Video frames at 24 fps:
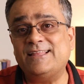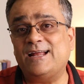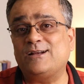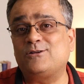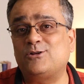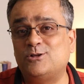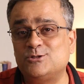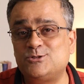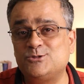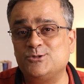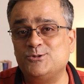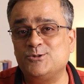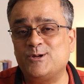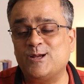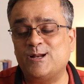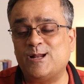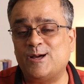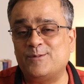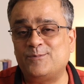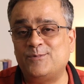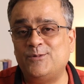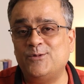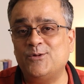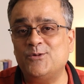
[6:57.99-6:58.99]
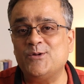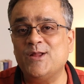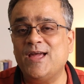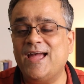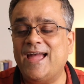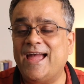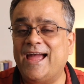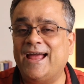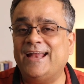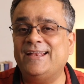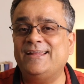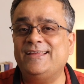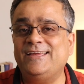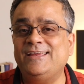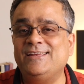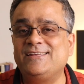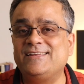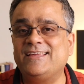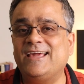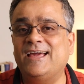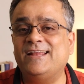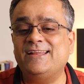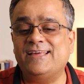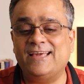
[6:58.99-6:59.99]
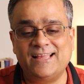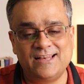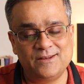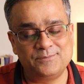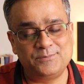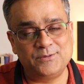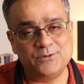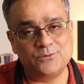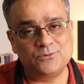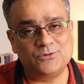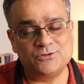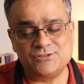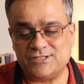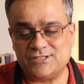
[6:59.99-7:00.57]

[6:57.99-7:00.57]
that also you can upload, and it can help you to